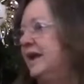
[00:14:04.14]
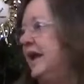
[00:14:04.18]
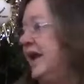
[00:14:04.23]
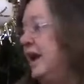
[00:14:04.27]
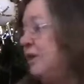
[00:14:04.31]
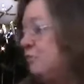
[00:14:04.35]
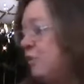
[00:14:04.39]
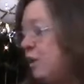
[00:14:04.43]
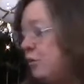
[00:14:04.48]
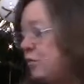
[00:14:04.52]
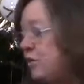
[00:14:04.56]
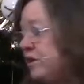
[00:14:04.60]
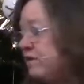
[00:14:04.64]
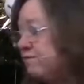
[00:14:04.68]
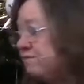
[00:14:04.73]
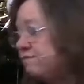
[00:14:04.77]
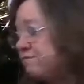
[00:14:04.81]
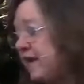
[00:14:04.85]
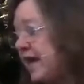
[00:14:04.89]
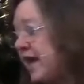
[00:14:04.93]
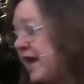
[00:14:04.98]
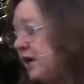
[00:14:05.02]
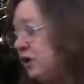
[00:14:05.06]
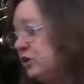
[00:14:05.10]
And when we
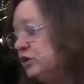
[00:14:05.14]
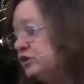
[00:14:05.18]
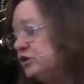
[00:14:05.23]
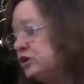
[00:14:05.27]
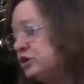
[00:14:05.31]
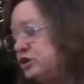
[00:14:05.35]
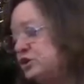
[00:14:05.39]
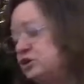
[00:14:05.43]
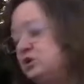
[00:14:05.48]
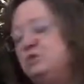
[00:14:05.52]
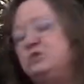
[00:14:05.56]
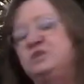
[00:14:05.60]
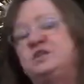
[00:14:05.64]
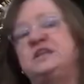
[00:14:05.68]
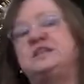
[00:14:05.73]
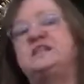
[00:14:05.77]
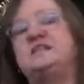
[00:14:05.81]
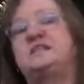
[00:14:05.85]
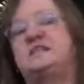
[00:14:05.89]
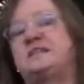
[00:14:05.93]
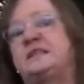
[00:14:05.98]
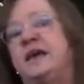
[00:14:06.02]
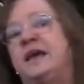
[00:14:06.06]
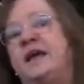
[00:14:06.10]
fail to do
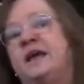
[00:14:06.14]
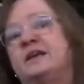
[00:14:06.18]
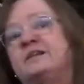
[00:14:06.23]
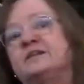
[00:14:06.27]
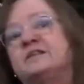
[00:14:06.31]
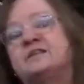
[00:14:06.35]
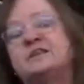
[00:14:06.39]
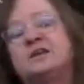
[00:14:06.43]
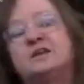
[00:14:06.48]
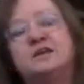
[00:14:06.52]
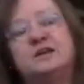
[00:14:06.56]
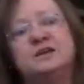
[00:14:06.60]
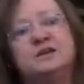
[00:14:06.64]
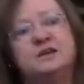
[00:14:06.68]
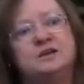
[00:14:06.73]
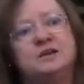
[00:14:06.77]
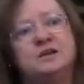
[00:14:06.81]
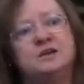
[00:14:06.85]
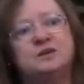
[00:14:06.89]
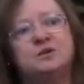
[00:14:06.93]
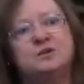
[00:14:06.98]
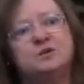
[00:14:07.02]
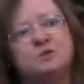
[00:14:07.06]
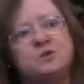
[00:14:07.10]
these things,
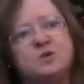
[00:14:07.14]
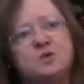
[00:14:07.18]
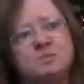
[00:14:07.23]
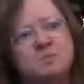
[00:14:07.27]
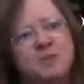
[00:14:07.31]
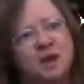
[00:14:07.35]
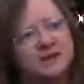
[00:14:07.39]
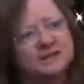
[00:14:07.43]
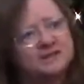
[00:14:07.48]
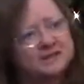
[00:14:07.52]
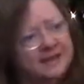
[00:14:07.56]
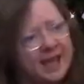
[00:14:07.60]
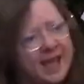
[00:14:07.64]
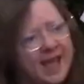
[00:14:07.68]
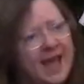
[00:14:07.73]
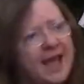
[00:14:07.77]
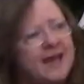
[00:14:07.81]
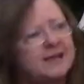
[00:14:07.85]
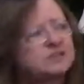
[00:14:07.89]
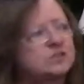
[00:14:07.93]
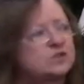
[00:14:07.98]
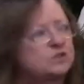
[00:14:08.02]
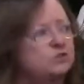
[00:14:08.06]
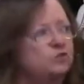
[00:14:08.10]
we must
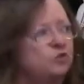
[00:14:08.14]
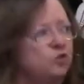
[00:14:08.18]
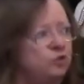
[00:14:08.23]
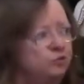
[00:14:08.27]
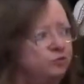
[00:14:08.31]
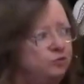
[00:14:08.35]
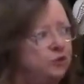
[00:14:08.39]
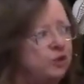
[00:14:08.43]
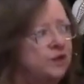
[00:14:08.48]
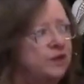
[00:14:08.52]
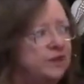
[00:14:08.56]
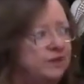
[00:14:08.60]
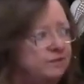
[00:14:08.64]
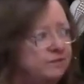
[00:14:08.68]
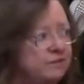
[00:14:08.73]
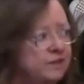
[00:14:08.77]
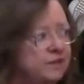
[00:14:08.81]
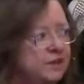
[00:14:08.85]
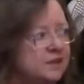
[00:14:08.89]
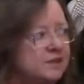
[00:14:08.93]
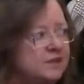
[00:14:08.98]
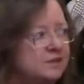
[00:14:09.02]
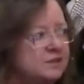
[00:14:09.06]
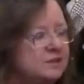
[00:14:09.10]
ask for
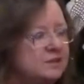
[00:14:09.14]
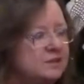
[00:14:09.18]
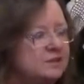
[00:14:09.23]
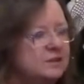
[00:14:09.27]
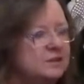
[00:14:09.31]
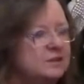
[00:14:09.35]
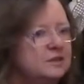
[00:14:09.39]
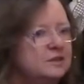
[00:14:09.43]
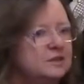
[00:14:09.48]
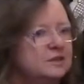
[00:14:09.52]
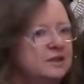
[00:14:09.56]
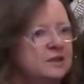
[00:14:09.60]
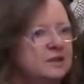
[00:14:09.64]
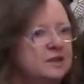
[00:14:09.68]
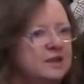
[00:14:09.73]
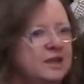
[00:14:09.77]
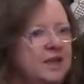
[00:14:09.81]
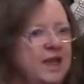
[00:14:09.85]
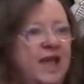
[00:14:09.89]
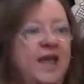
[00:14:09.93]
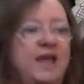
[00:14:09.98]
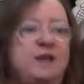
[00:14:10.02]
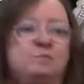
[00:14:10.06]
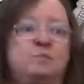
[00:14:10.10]
forgiveness
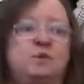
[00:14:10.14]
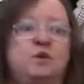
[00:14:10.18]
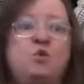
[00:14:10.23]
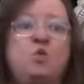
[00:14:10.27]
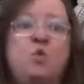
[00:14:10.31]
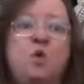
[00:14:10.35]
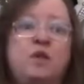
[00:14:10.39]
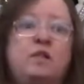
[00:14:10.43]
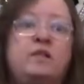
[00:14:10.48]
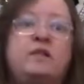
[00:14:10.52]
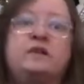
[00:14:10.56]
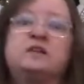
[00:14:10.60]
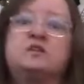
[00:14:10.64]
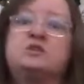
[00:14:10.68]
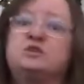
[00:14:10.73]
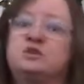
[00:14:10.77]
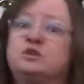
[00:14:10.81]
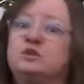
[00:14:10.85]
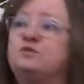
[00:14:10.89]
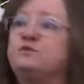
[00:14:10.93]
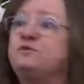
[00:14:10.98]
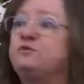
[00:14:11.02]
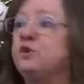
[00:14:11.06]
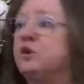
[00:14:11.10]
and be willing
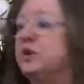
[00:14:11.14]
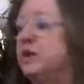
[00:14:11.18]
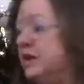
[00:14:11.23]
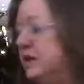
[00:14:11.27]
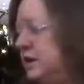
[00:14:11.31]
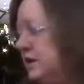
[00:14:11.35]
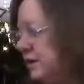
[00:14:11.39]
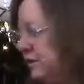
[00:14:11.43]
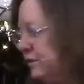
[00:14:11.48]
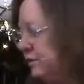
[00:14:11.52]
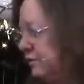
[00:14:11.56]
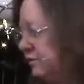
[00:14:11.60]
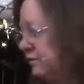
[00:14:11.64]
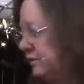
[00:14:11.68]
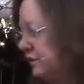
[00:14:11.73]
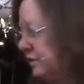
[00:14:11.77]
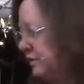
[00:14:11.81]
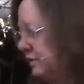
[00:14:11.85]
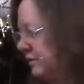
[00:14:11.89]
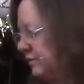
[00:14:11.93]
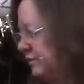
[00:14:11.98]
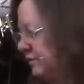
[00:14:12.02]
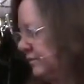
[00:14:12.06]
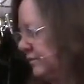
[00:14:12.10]
to forgive.
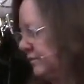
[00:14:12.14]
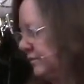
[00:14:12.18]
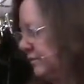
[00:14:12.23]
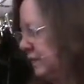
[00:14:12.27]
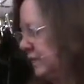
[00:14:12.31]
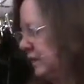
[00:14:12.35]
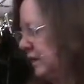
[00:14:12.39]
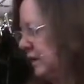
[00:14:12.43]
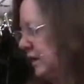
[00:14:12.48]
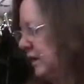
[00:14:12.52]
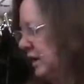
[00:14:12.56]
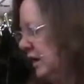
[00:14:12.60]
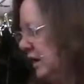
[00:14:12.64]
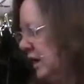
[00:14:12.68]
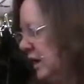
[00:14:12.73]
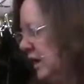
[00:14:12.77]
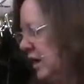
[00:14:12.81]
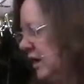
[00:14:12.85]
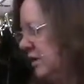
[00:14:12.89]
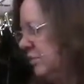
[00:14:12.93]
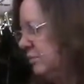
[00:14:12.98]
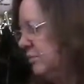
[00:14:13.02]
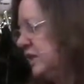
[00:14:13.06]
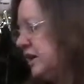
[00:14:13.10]

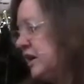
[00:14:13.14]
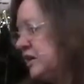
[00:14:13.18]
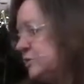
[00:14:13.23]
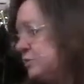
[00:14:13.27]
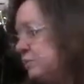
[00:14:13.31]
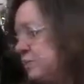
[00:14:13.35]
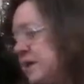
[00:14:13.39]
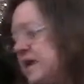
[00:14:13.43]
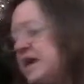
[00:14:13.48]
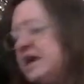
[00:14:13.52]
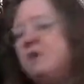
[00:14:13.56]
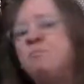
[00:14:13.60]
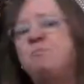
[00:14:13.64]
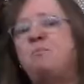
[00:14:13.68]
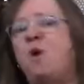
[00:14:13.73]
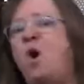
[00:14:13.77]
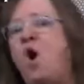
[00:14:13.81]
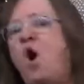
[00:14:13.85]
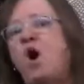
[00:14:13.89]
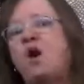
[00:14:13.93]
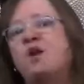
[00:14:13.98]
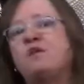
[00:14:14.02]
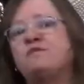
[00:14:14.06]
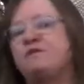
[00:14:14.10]
Because being
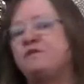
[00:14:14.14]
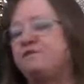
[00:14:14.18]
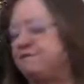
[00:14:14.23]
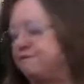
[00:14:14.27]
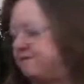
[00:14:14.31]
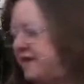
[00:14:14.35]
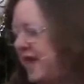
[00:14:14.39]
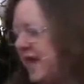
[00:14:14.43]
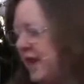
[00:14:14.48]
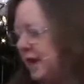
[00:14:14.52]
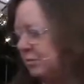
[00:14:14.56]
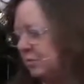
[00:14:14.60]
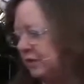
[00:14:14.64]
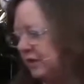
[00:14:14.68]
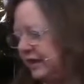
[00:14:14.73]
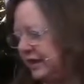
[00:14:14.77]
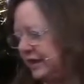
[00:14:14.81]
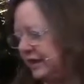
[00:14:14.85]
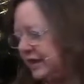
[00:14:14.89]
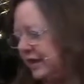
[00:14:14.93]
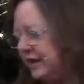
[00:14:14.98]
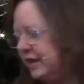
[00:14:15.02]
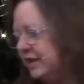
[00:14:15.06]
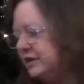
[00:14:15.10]
part of a
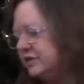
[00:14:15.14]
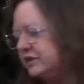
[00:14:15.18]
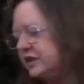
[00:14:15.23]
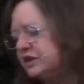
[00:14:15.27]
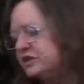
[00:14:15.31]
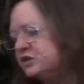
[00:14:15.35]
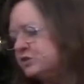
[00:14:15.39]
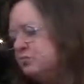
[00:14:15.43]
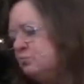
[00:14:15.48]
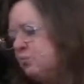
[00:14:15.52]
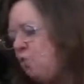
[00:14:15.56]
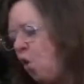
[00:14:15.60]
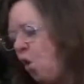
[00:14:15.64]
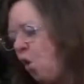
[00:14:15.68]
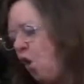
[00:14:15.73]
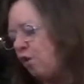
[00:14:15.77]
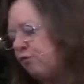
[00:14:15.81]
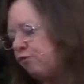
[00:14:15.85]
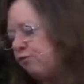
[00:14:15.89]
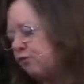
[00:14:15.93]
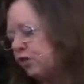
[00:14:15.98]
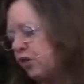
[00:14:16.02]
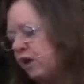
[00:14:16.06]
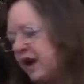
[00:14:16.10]
family does more
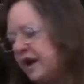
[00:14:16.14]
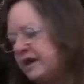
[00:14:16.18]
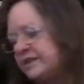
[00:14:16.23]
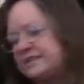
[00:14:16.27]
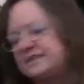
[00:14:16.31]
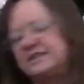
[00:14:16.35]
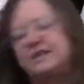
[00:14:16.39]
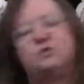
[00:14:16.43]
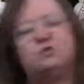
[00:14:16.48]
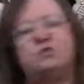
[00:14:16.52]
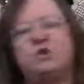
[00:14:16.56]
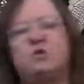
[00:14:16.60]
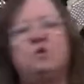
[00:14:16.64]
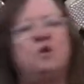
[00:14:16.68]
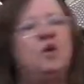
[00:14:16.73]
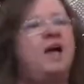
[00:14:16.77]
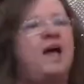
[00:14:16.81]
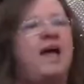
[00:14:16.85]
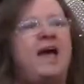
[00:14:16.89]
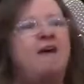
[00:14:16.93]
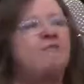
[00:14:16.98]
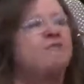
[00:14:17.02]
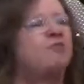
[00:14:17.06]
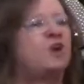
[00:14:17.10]
for us than we will
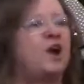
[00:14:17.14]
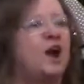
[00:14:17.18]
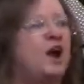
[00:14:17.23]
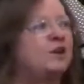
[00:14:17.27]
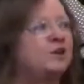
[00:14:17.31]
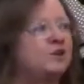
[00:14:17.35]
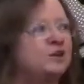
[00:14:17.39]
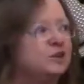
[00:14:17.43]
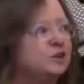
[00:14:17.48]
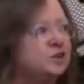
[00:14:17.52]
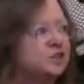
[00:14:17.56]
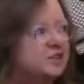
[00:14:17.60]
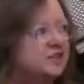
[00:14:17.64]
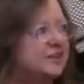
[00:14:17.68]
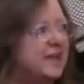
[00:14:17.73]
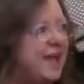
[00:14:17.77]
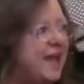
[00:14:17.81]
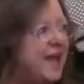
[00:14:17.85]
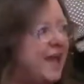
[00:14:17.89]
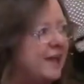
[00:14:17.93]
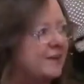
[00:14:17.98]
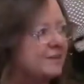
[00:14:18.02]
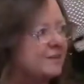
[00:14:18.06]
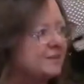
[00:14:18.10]
ever
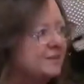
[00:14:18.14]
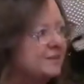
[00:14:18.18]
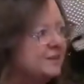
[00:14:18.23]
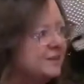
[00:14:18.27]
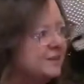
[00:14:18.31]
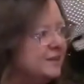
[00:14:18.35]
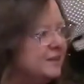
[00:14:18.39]
understand.